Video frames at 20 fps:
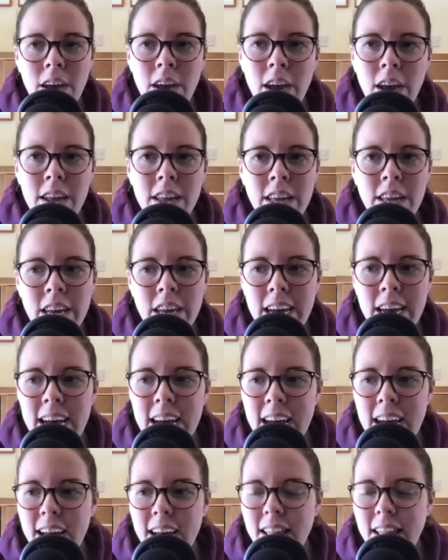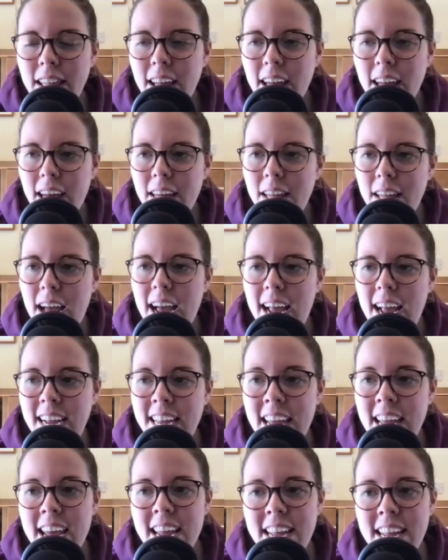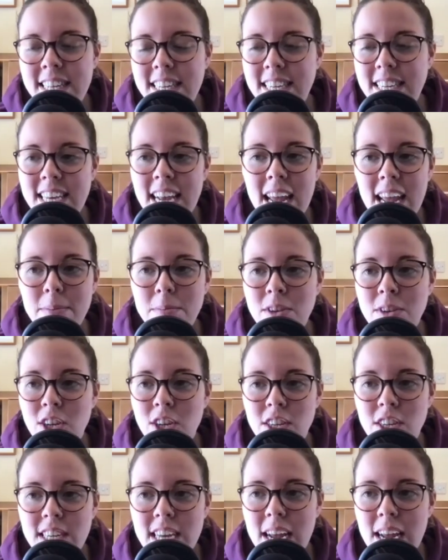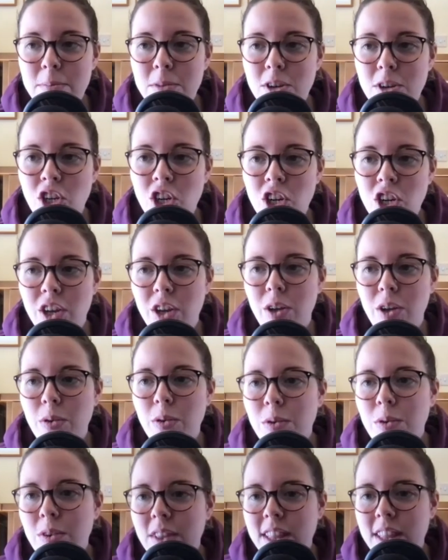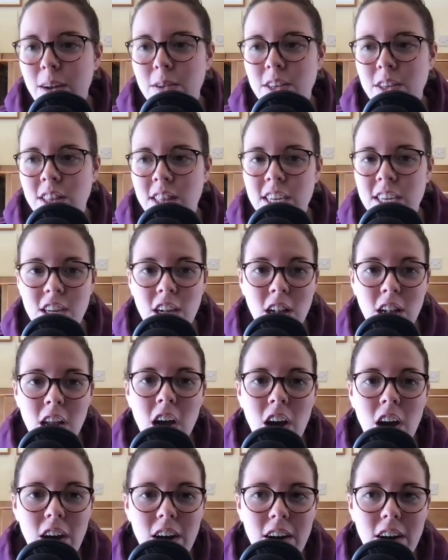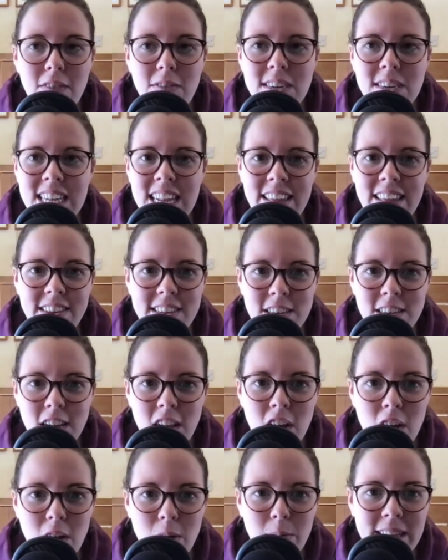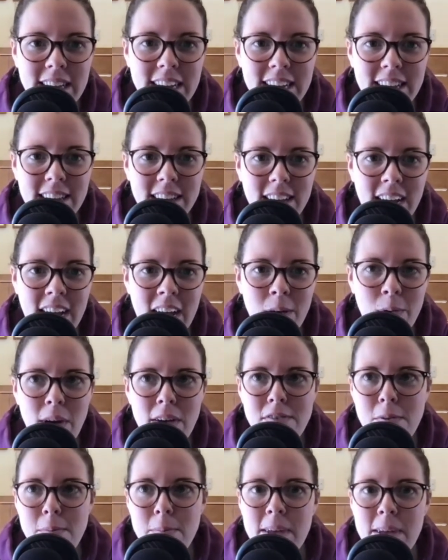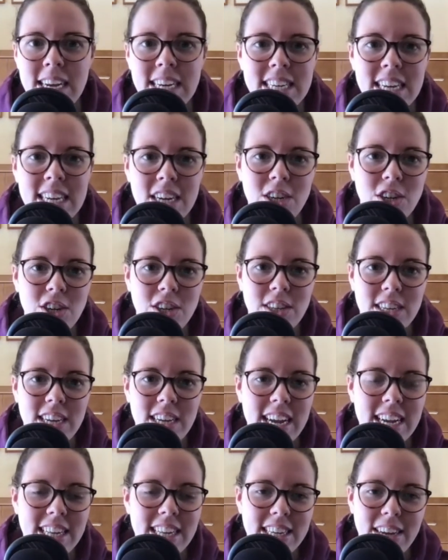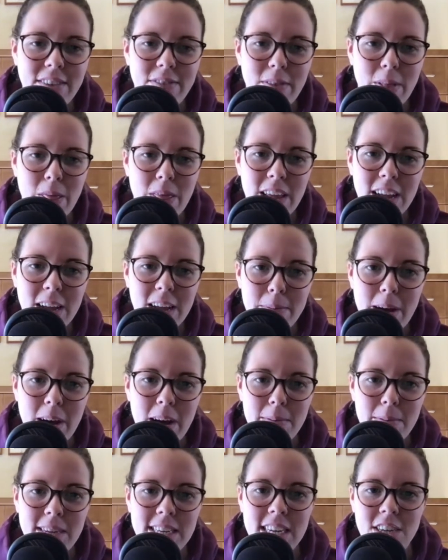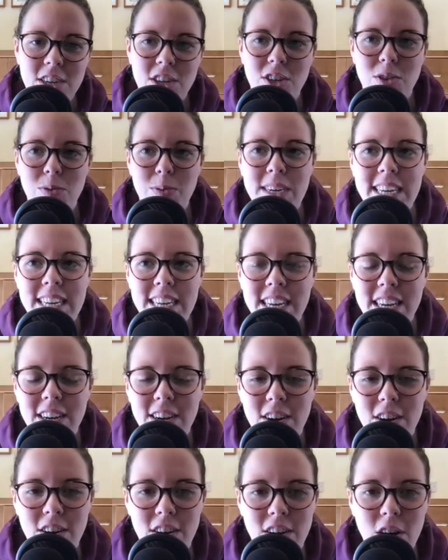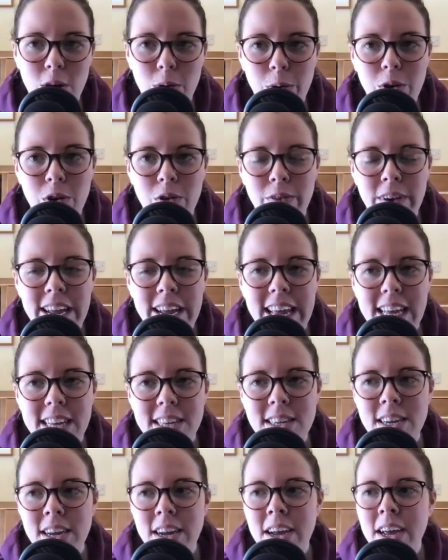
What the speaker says: Yeah. Again, same as you. There's a lot. Obviously, there's a lot. We did however many sessions. I hate to even think about how many sessions we did in our whole careers.